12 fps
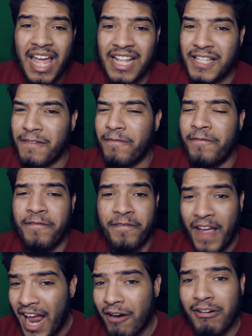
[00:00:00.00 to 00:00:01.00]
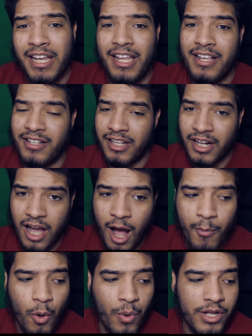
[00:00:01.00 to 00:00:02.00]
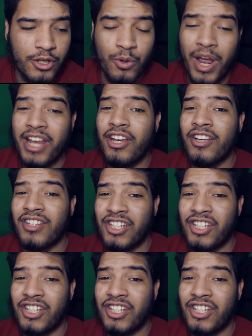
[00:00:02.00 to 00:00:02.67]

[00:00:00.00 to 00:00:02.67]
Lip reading: It's very easy to combo into and does